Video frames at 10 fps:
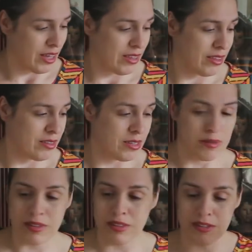And
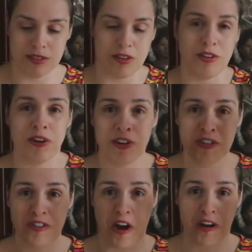this is our
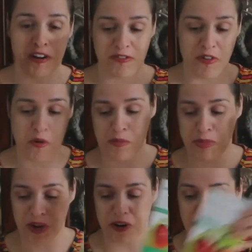start of growing
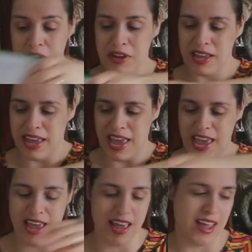bigger.
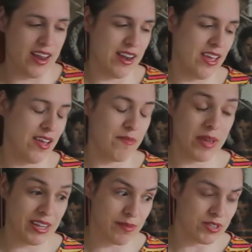And
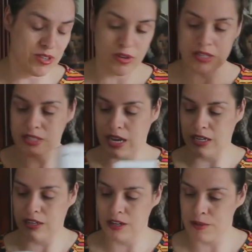I'm so
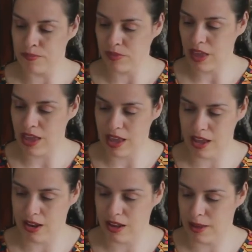excited.
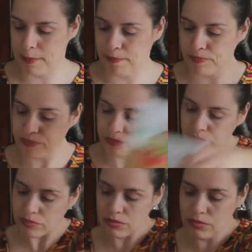And
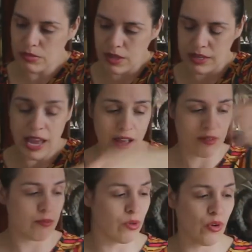yeah,
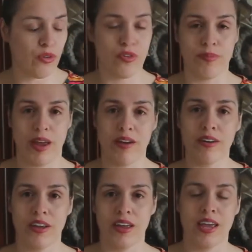we'll go from there.
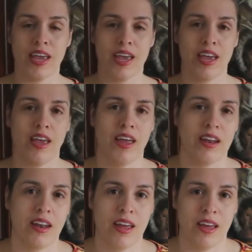
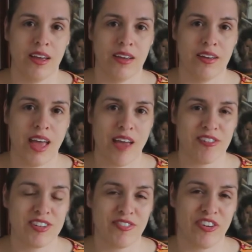And have
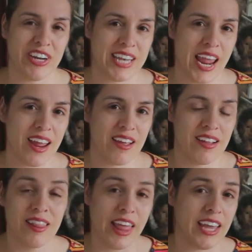yourself a great day.
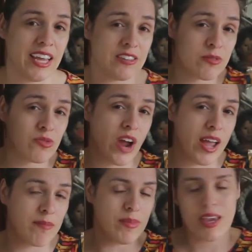Like and
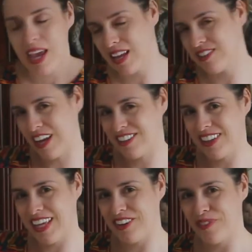subscribe, and talk to you
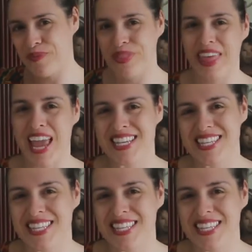later. Thanks.